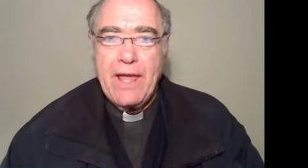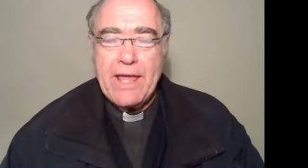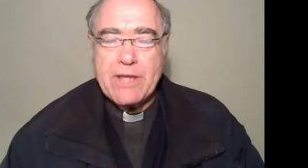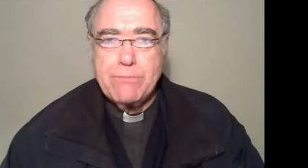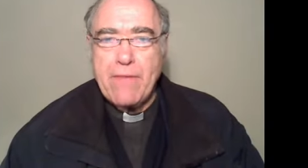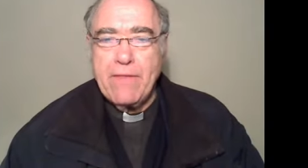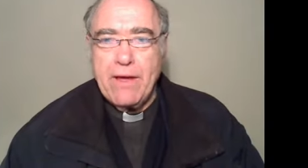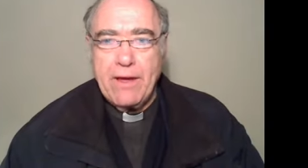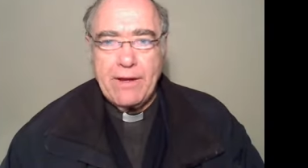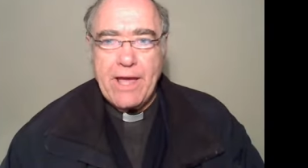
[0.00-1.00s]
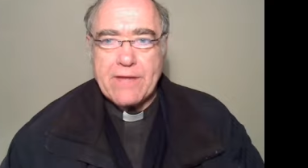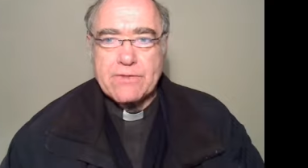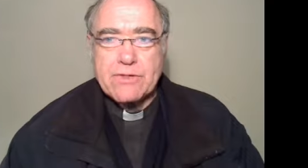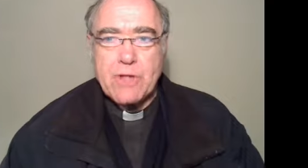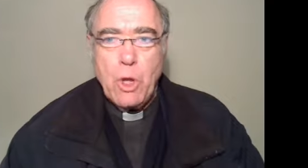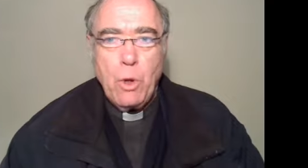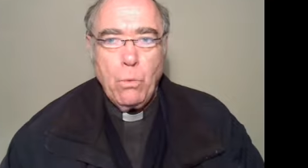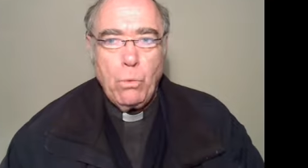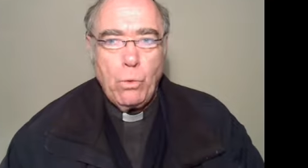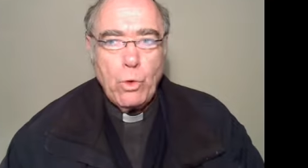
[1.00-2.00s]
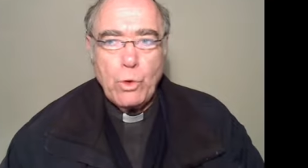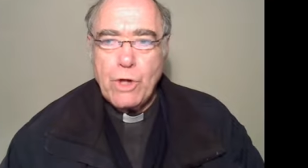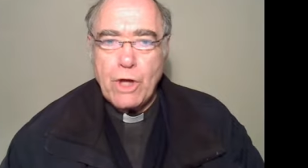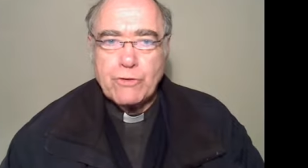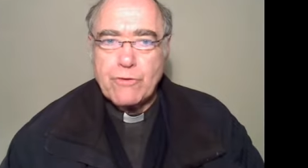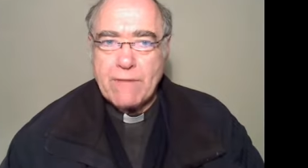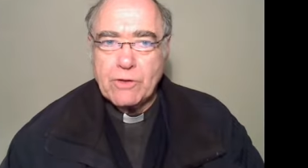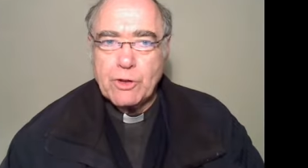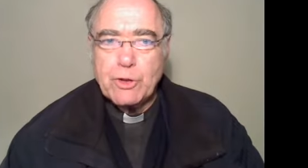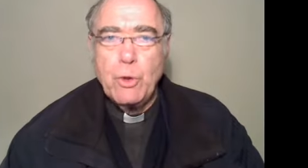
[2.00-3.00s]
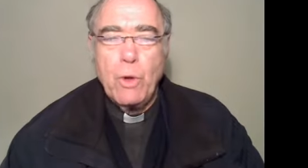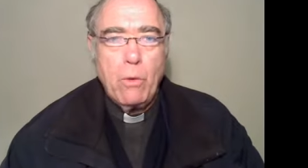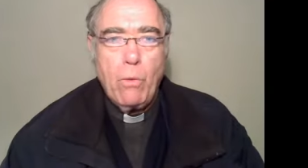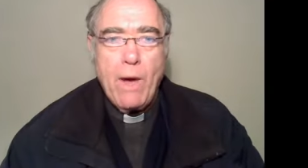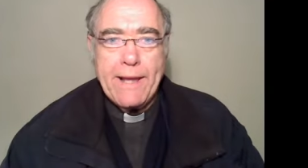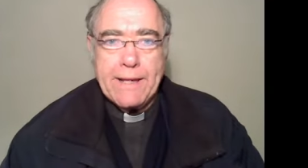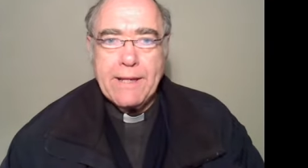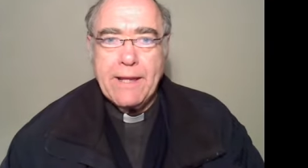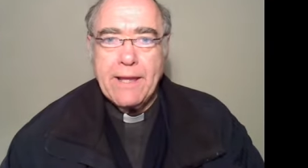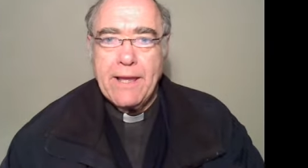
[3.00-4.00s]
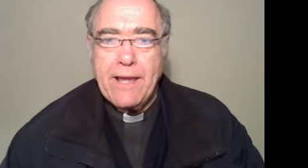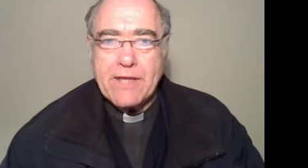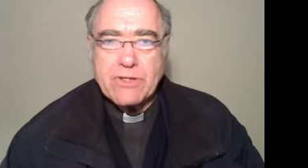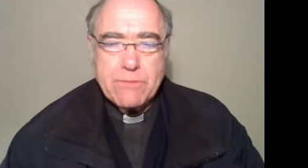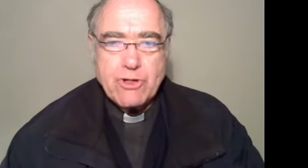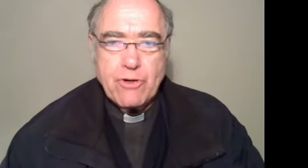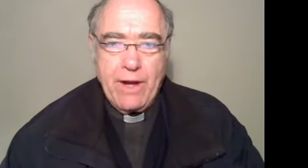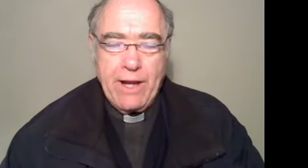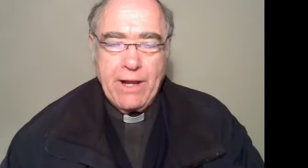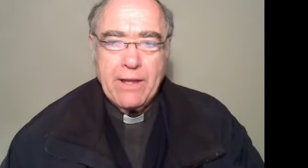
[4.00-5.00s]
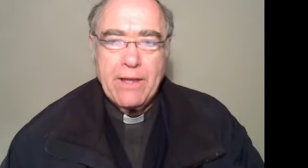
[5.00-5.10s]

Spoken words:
his brother Auguste could not travel to Hawaii as a missionary,